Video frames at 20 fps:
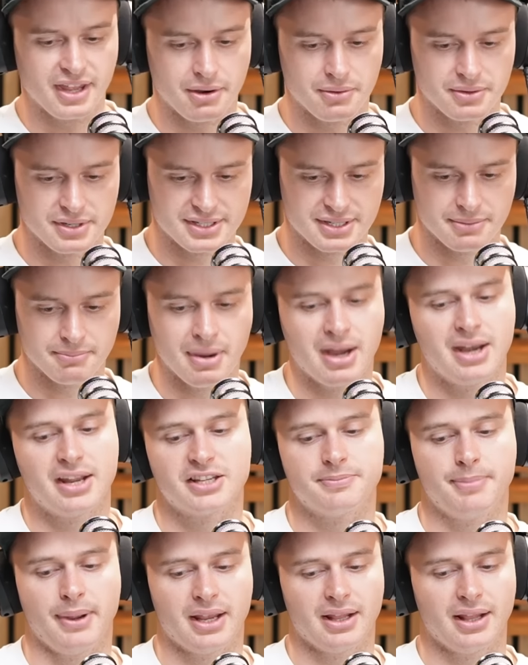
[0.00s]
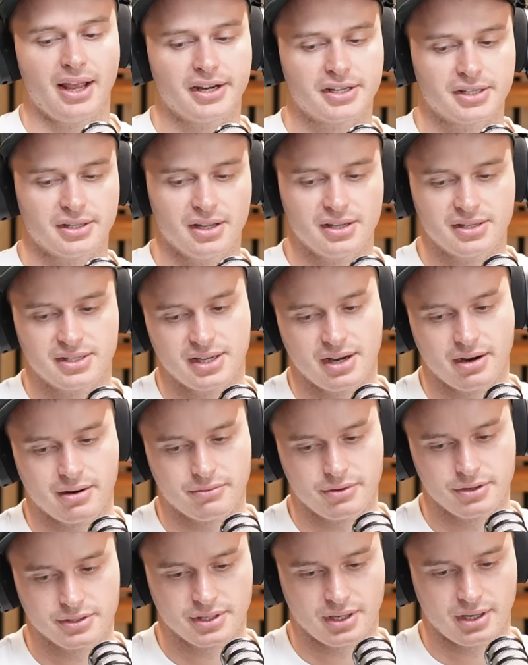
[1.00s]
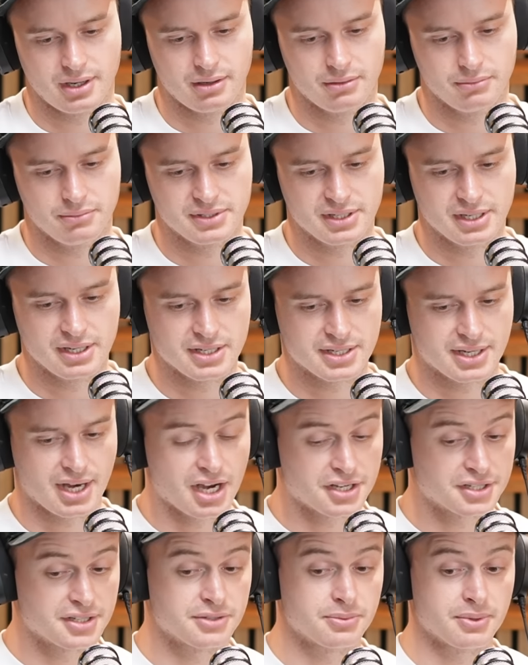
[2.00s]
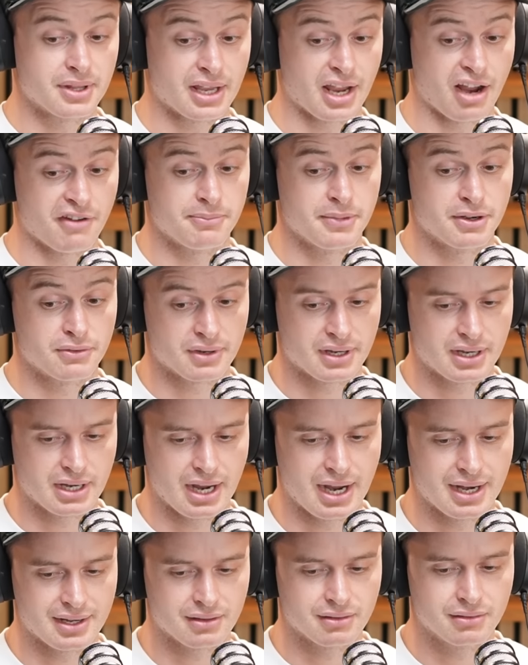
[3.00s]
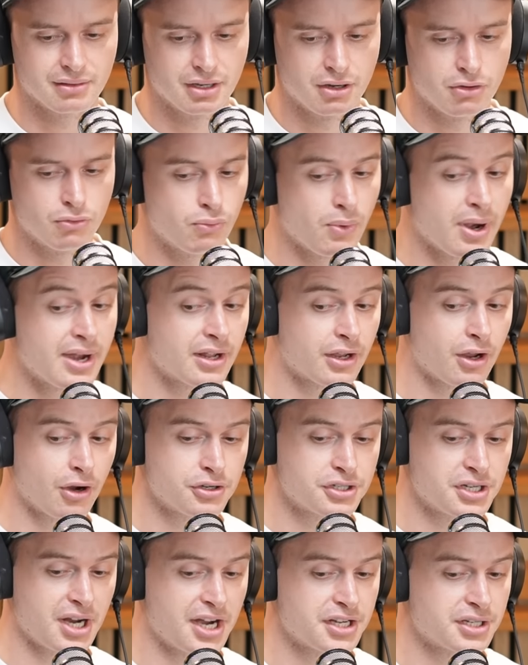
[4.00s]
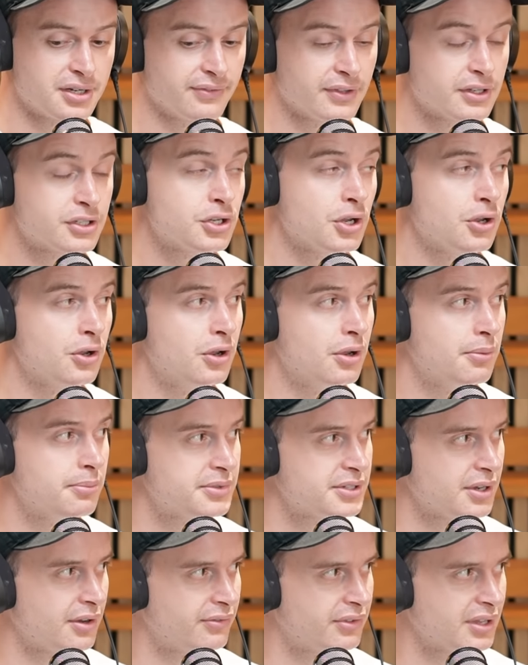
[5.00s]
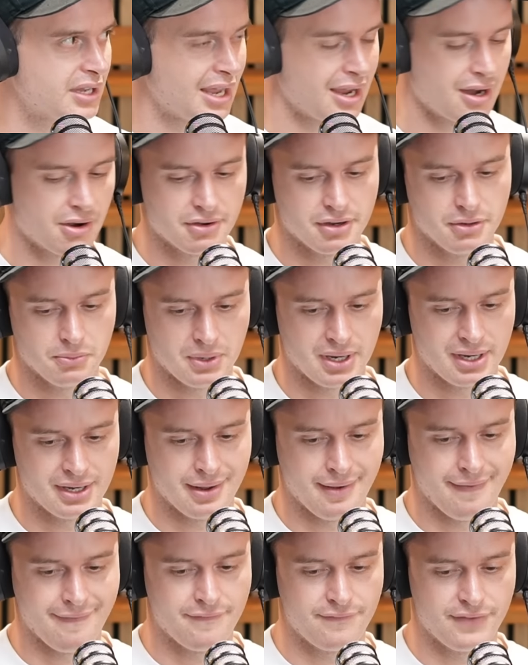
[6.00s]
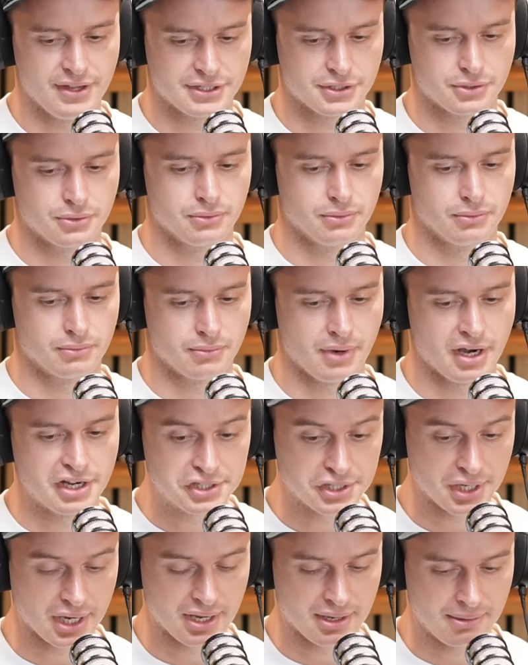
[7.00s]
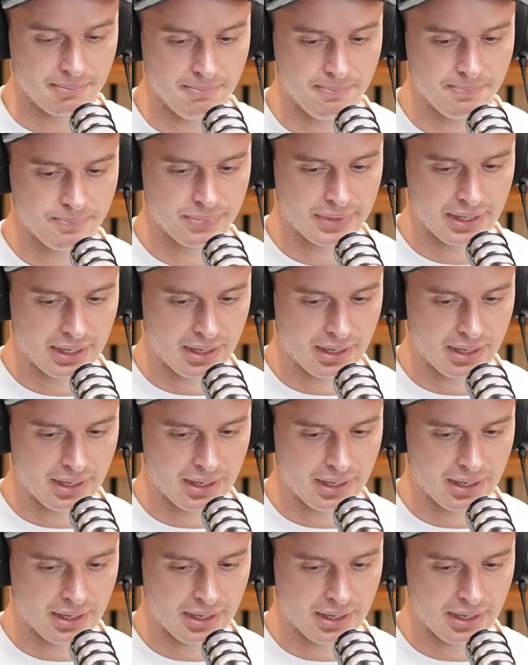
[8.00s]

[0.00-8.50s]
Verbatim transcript: there was some media speculation that Sierra Rutile was in discussions with the government regarding renegotiation of the terms of the Area one fiscal regime.